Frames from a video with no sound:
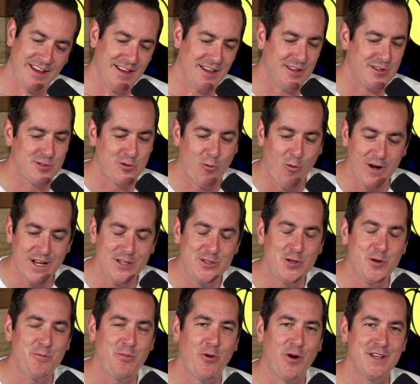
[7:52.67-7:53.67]

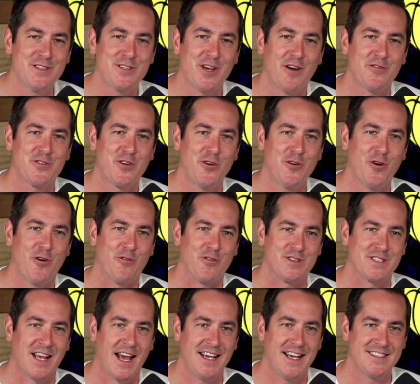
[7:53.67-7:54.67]
22 points off
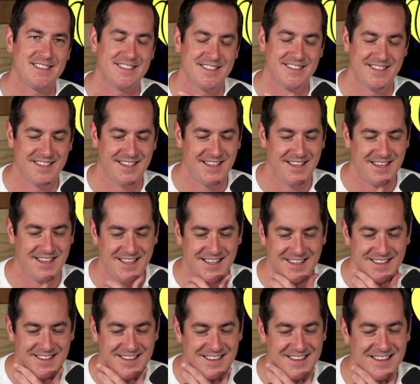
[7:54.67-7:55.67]
turnovers, guys.
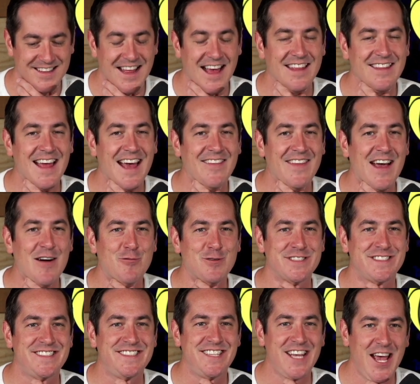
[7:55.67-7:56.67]
That
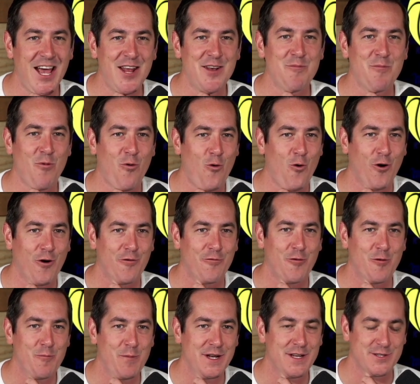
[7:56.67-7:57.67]
was 10 more
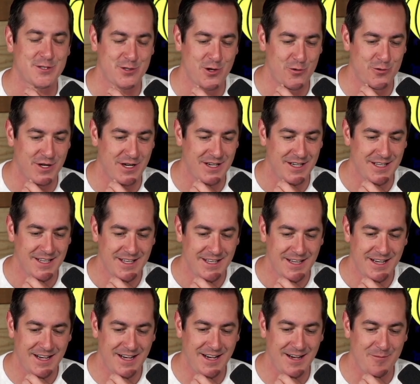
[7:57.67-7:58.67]
for Minnesota
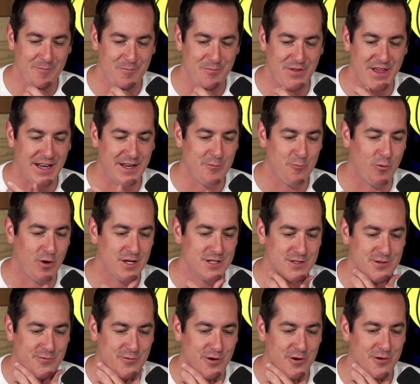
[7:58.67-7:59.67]
than it
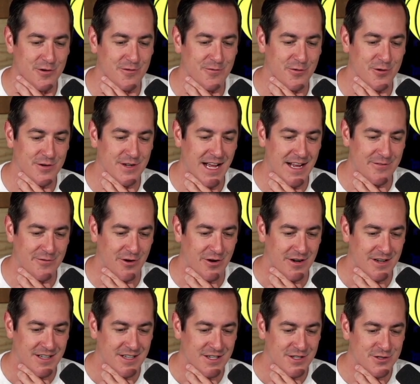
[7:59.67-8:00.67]
was for
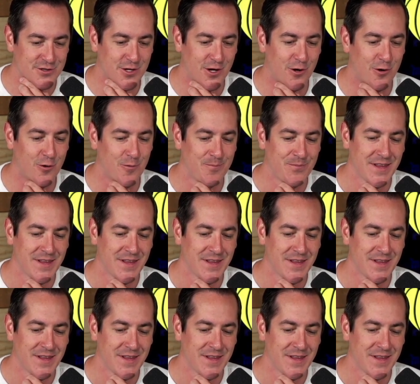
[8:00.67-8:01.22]
Denver. So